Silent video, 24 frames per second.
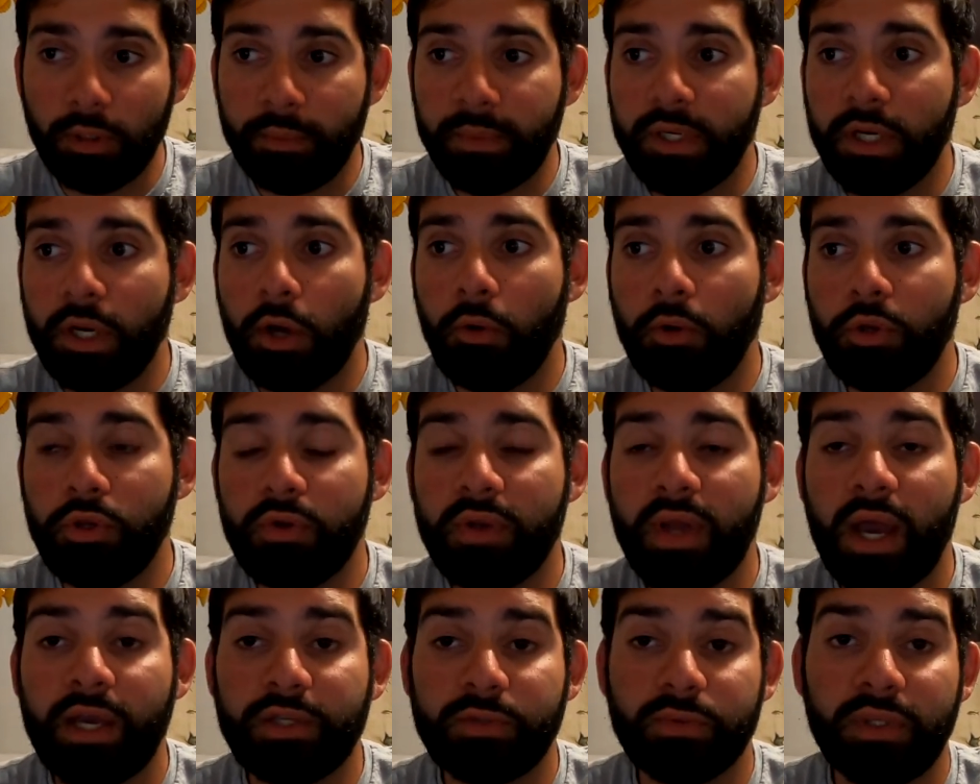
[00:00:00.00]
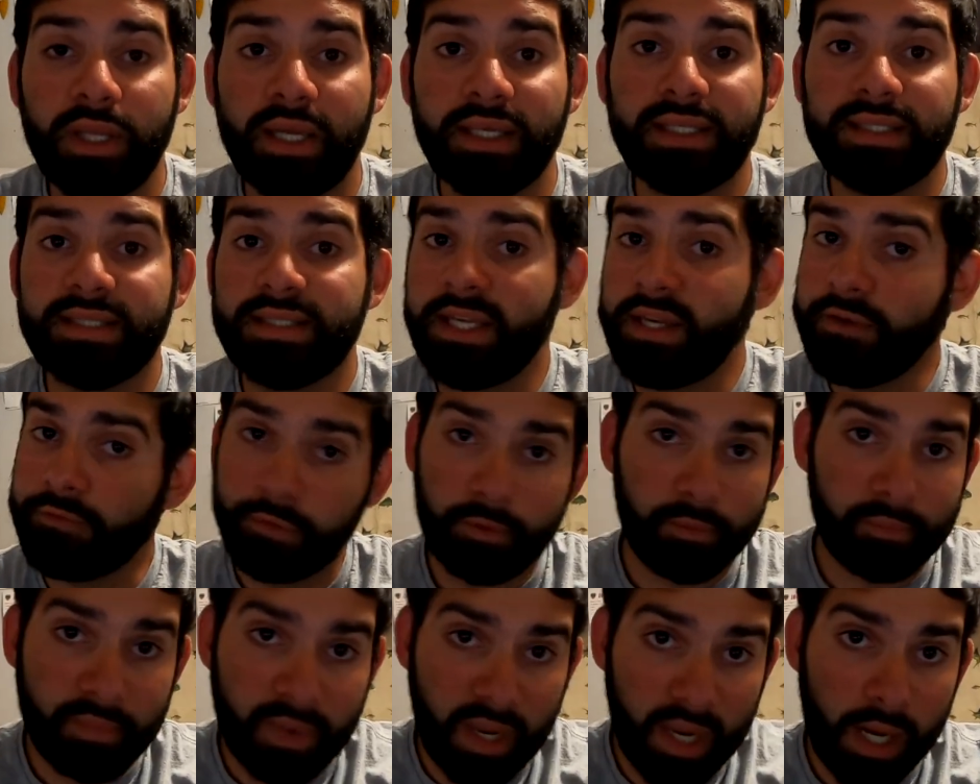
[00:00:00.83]
Let me know what you guys would like to see
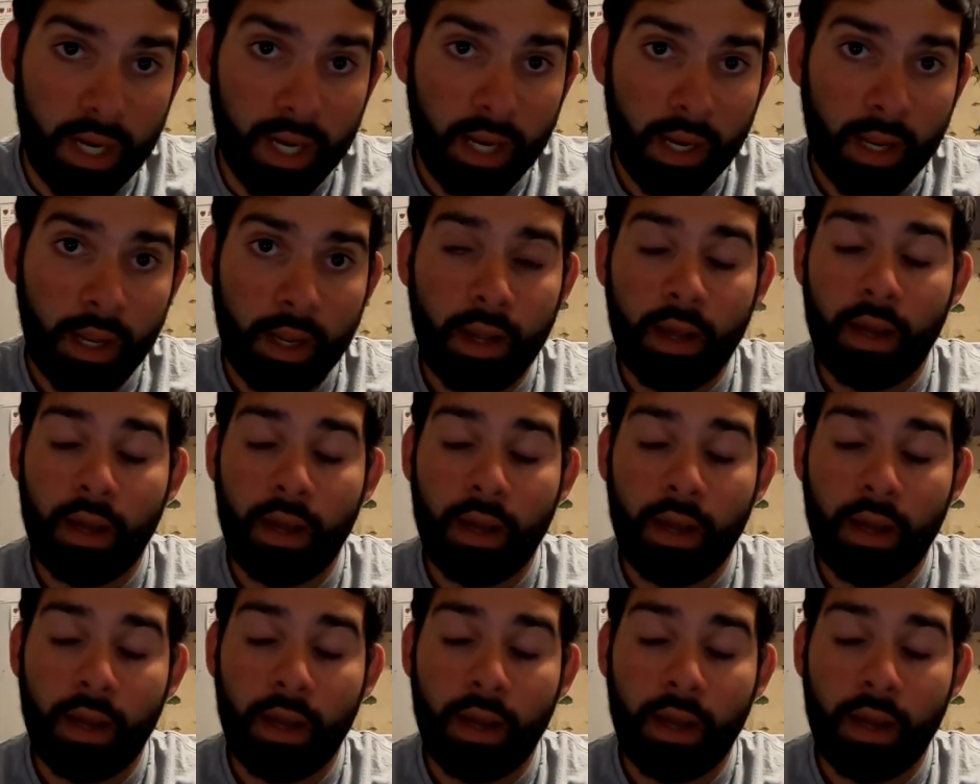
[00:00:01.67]
from me.